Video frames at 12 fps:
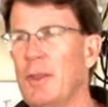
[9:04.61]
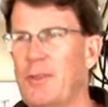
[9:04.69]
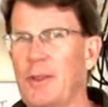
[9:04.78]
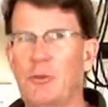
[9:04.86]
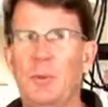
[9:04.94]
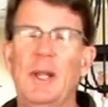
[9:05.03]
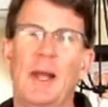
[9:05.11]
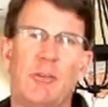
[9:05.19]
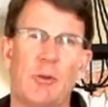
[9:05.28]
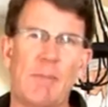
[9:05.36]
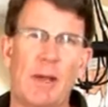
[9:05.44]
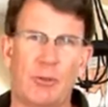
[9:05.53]
the things we like
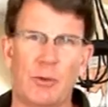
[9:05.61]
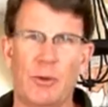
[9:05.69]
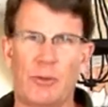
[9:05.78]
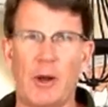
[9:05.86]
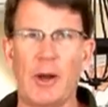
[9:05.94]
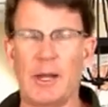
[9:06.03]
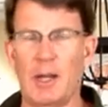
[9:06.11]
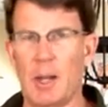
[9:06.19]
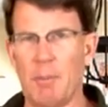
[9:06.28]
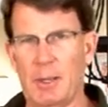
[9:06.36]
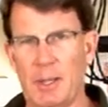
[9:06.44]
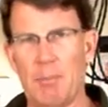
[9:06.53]
to measure is our
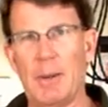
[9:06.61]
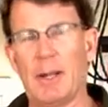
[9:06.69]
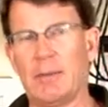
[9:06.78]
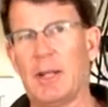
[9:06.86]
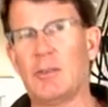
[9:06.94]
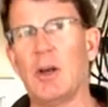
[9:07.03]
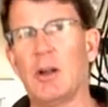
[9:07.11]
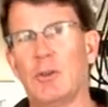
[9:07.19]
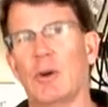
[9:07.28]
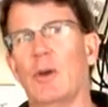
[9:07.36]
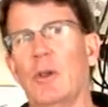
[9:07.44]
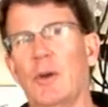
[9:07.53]
economic impact. I talked
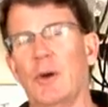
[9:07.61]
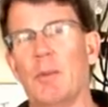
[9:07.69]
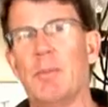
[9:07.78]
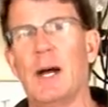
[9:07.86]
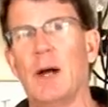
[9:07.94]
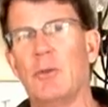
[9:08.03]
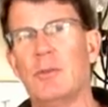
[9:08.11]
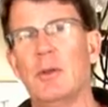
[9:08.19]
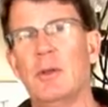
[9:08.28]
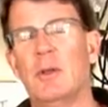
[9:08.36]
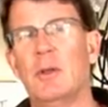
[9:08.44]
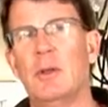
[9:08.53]
earlier about
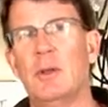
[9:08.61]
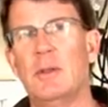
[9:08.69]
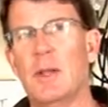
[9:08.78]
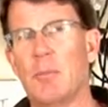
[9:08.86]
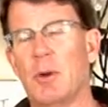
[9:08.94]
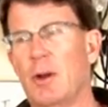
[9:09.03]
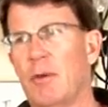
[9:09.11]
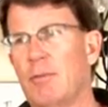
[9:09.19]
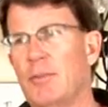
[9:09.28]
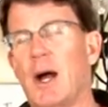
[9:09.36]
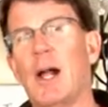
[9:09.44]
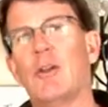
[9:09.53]
number
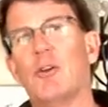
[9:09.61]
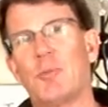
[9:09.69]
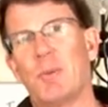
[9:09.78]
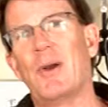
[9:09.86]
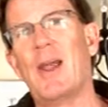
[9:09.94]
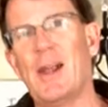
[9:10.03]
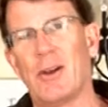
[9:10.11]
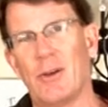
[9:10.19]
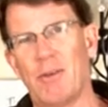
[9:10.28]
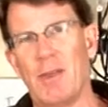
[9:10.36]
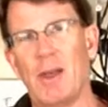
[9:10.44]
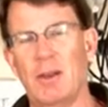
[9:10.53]
of dollars per
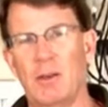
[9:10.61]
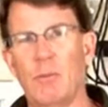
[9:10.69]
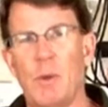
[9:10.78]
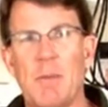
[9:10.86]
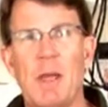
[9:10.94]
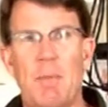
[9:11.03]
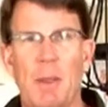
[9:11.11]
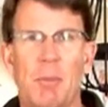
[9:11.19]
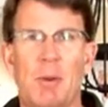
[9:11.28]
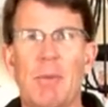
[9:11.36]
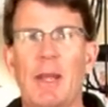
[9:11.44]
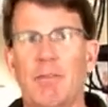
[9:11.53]
acre that we might be able
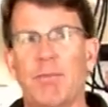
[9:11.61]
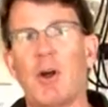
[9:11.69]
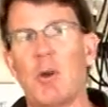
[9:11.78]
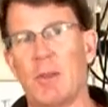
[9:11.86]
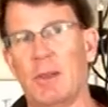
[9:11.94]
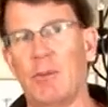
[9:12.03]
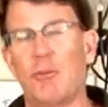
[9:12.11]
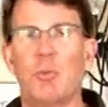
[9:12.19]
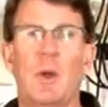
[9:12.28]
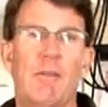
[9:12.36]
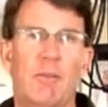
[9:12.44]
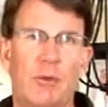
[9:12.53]
to make farming this
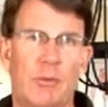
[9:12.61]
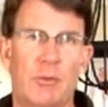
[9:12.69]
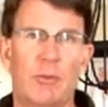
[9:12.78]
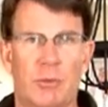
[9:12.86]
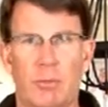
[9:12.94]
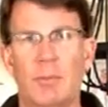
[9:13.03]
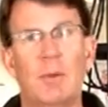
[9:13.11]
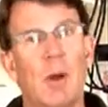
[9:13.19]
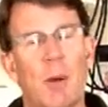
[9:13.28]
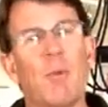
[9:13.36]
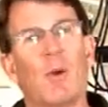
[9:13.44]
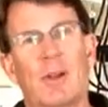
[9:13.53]
way versus
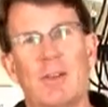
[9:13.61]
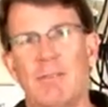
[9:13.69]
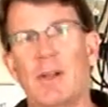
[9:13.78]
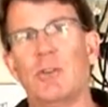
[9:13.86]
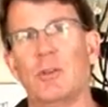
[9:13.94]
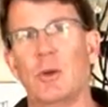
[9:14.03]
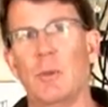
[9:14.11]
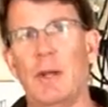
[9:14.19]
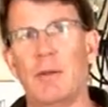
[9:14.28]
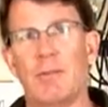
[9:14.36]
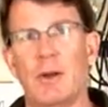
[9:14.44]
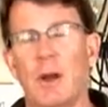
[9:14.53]
a more conventional way
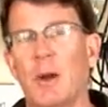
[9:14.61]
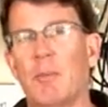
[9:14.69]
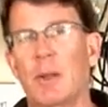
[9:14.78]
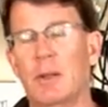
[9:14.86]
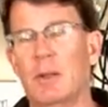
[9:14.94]
to farm.